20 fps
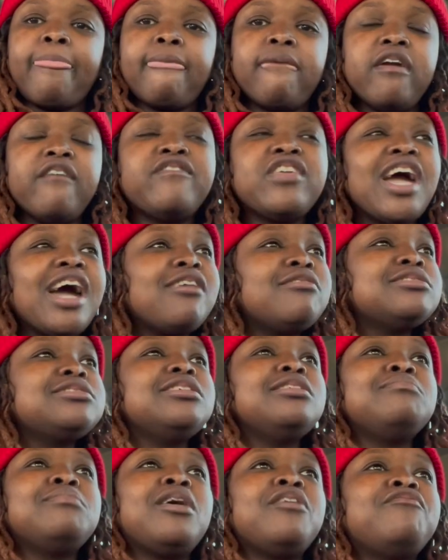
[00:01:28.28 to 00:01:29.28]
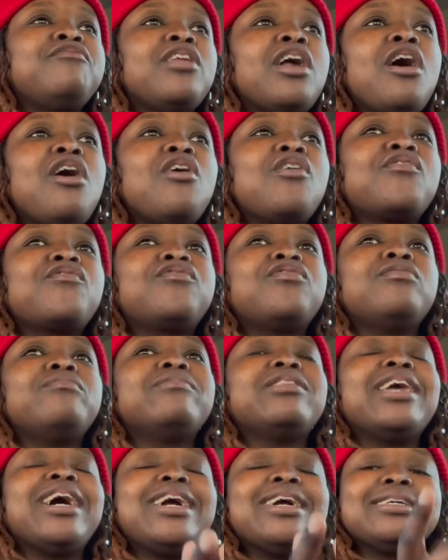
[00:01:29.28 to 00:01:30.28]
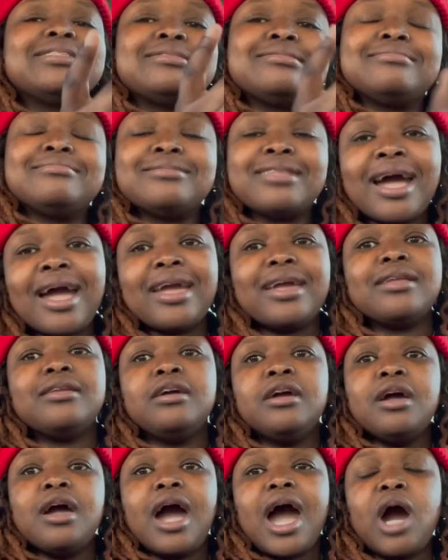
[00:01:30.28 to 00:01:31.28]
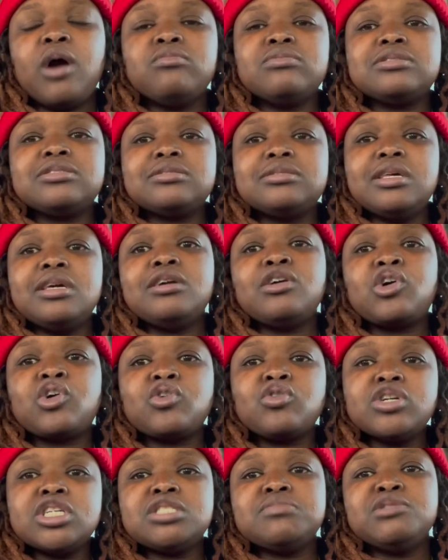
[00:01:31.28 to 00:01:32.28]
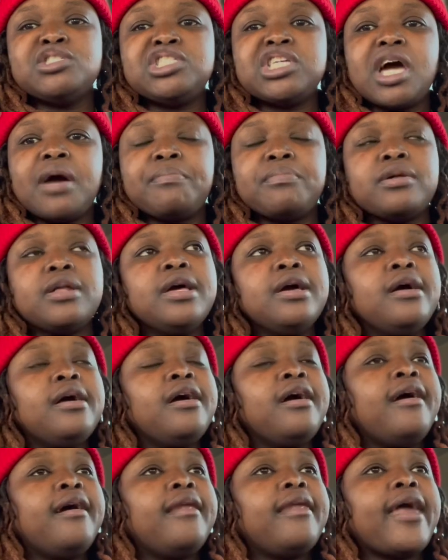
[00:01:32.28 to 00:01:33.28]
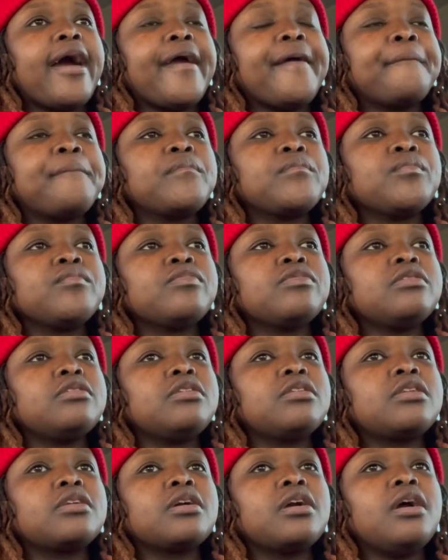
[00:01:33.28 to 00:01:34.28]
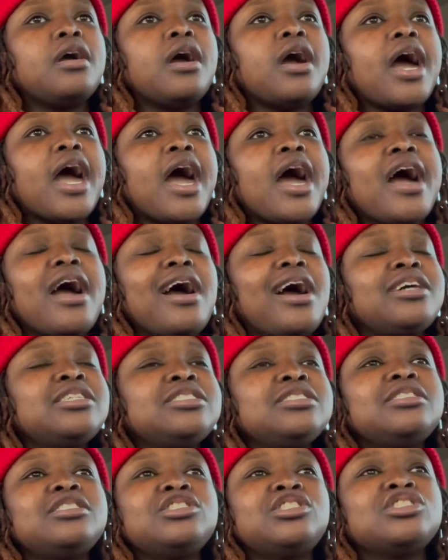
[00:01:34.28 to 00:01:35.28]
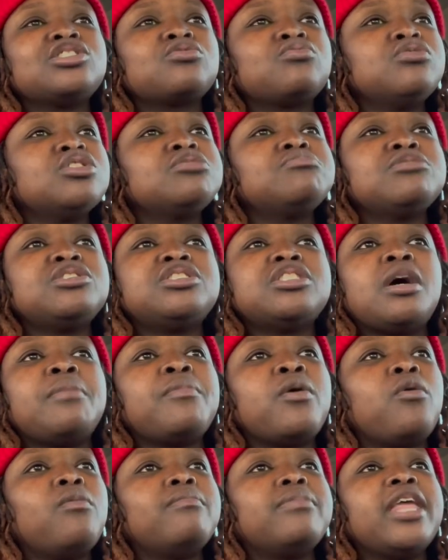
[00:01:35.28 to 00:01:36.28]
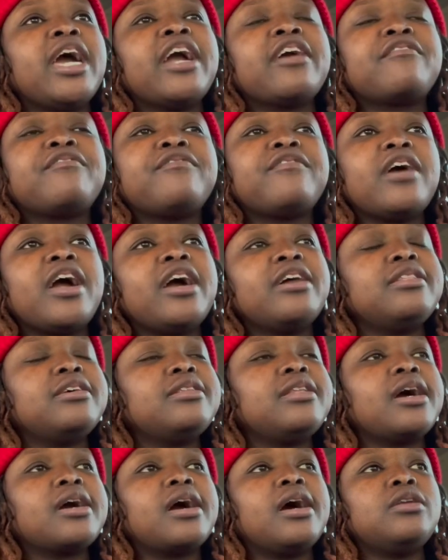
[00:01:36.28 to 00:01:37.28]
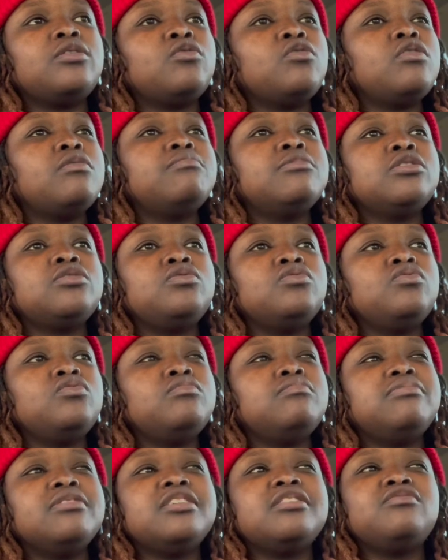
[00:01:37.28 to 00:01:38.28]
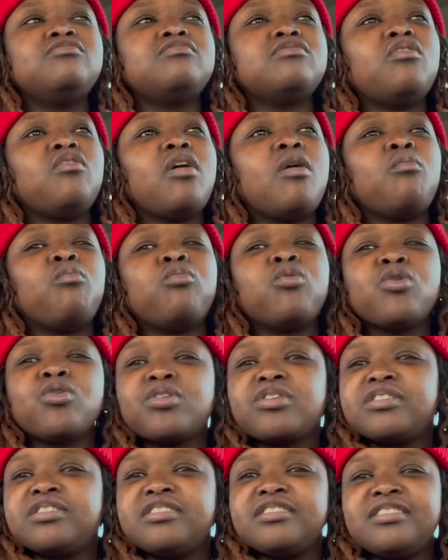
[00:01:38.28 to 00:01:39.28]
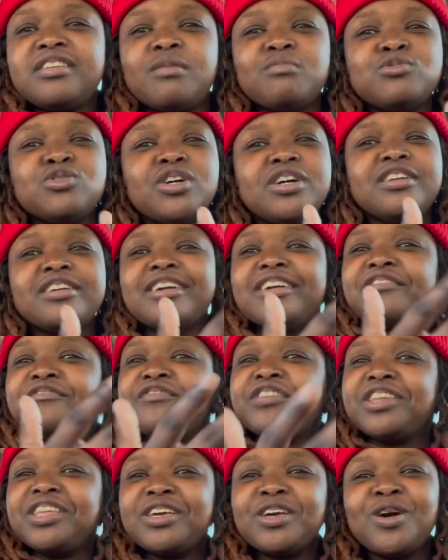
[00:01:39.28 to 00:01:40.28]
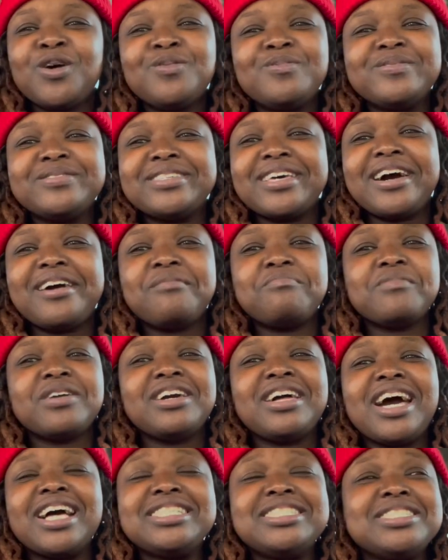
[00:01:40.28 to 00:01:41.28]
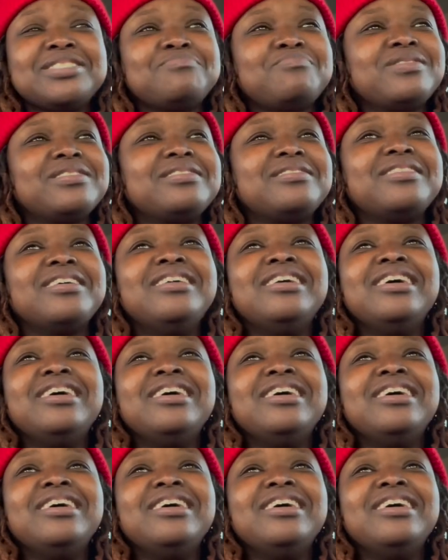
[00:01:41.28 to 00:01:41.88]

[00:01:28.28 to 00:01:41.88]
if y'all seen my vlog from last night, I was still Christmas shopping. Like, I should have just Christmas shop on Black Friday like I normally do, but you know, I'm working, I'm trying to get videos out, man. I just been